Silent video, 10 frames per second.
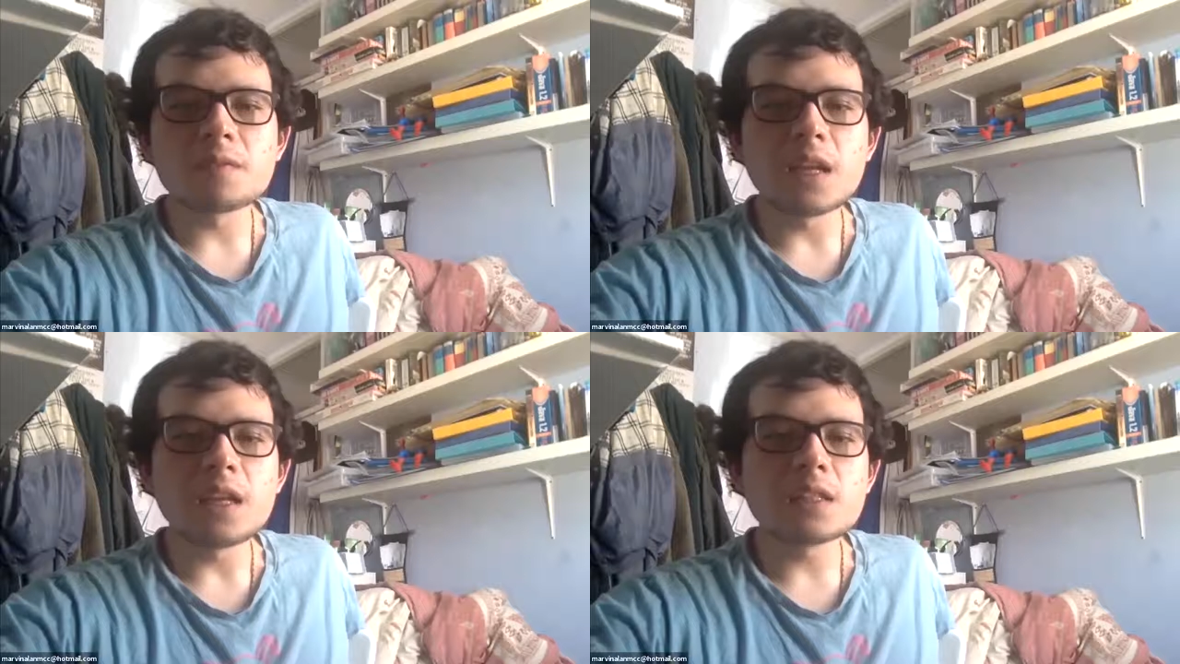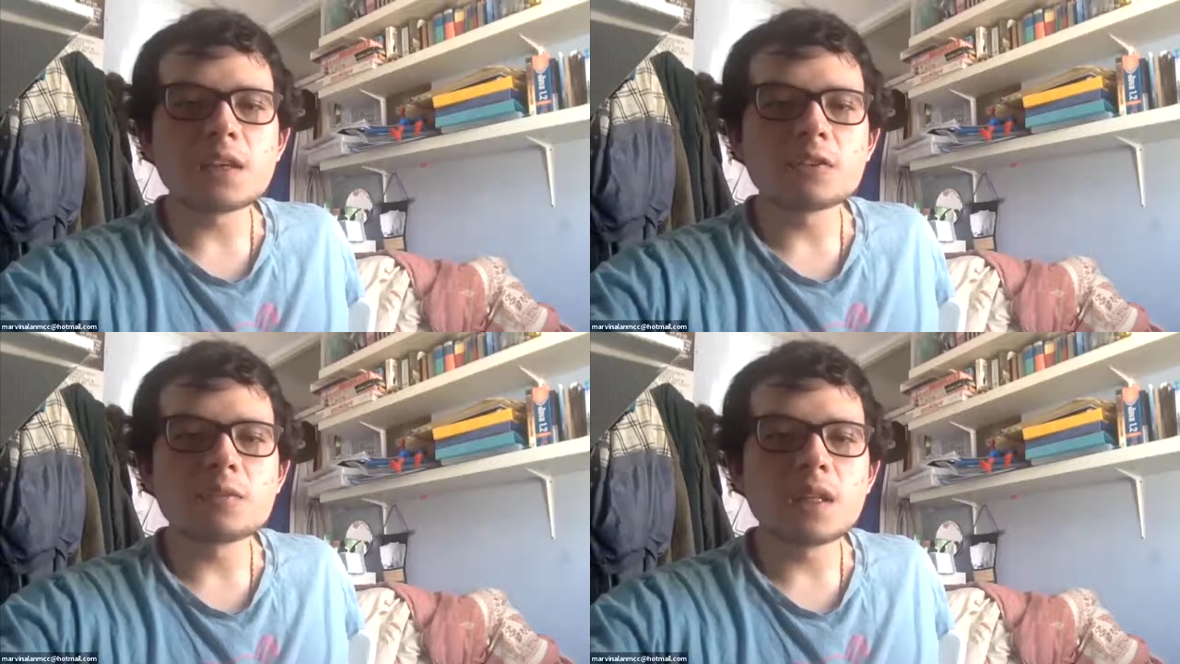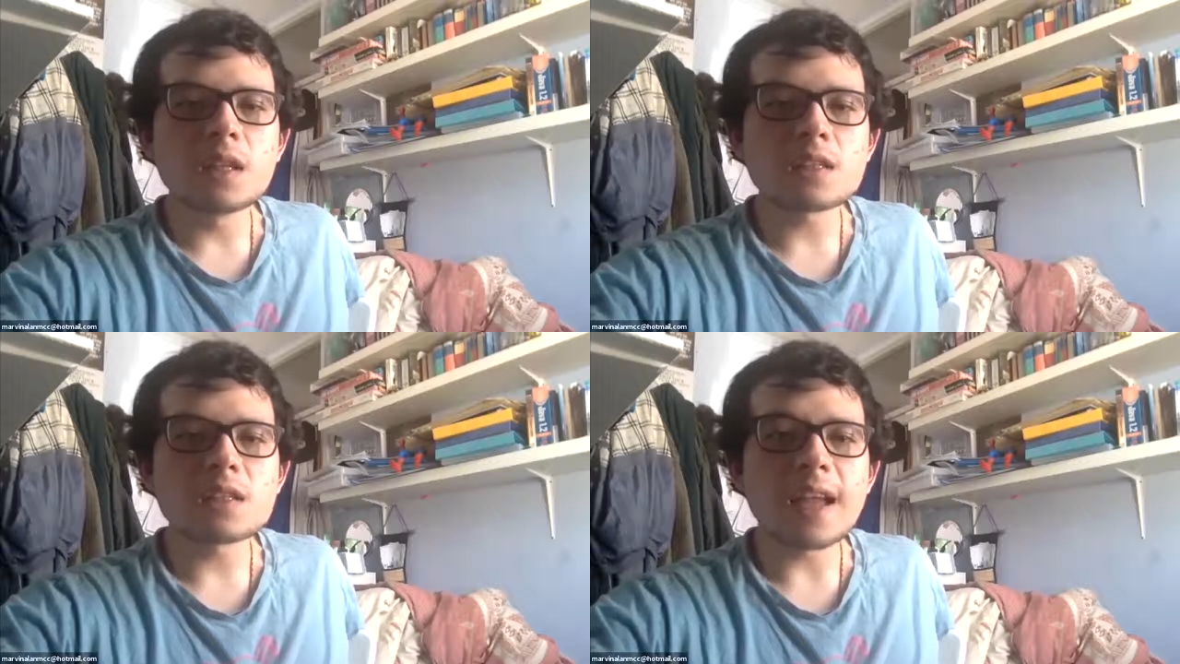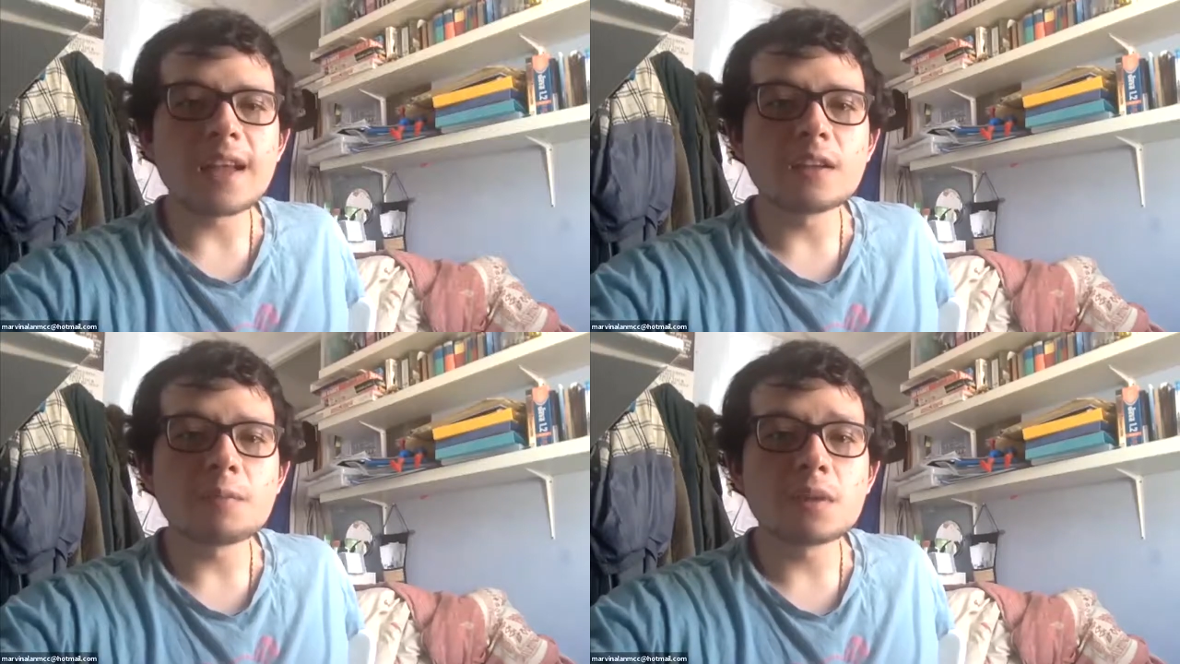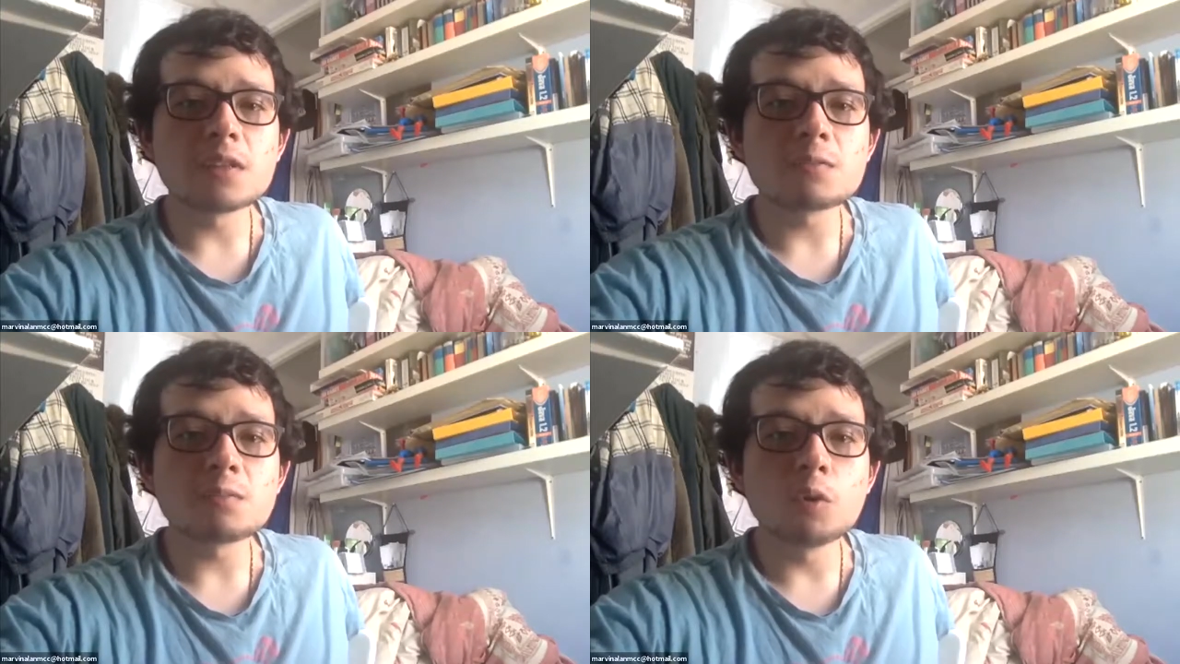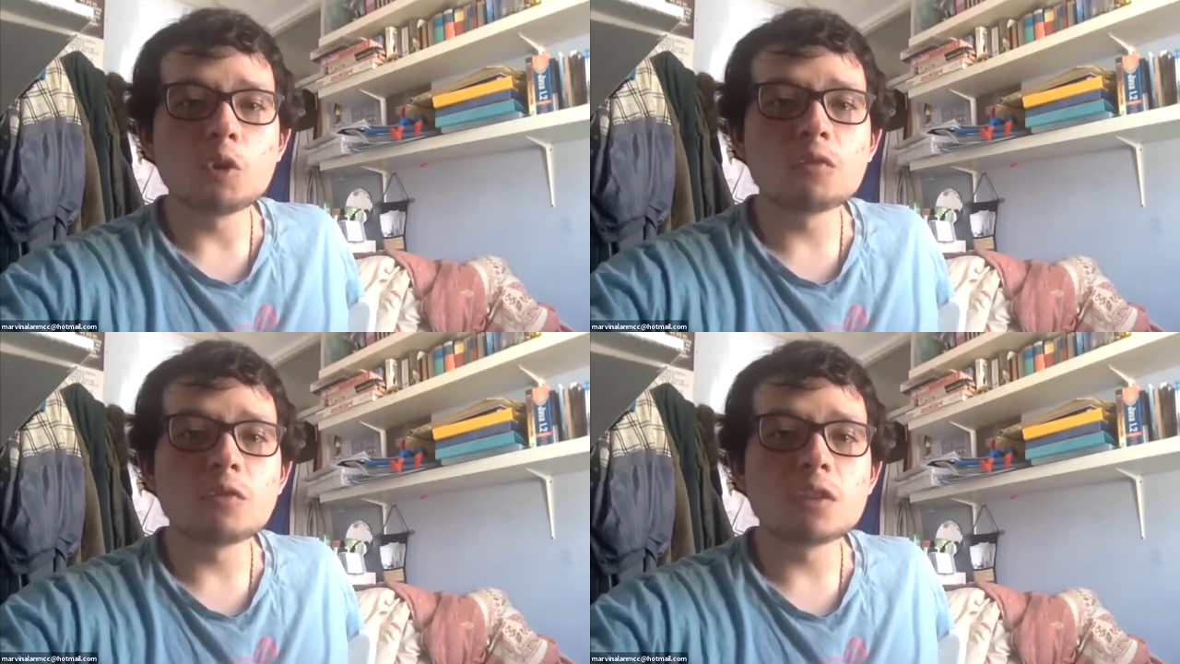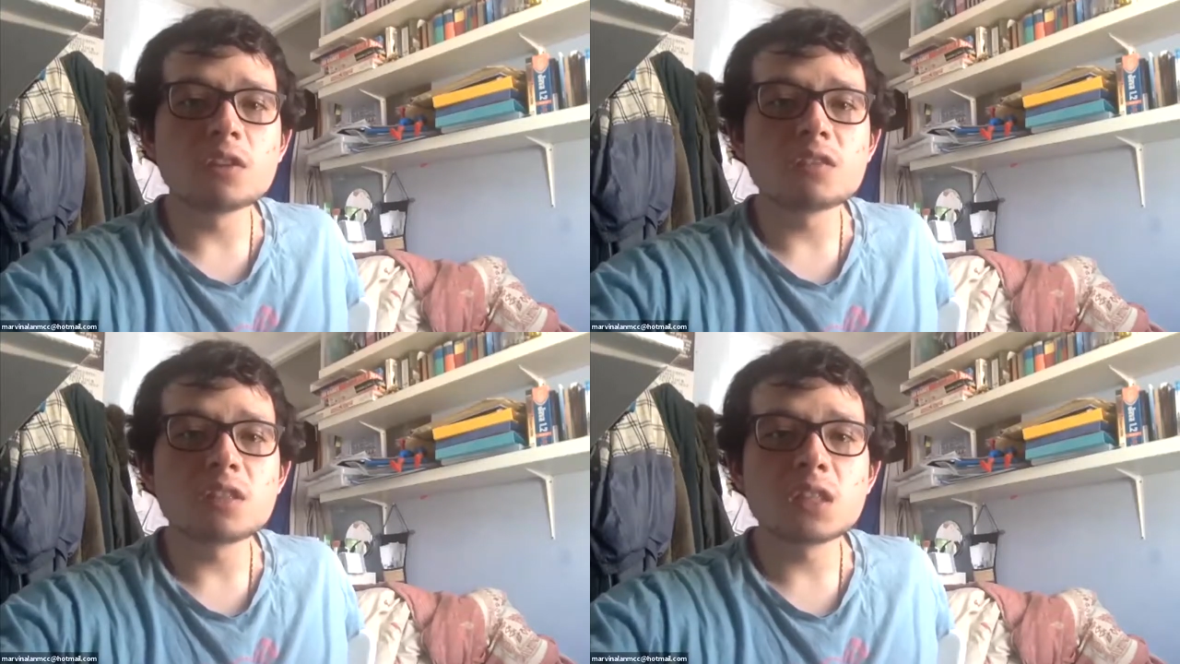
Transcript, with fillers: and he tells me that stand up is more of a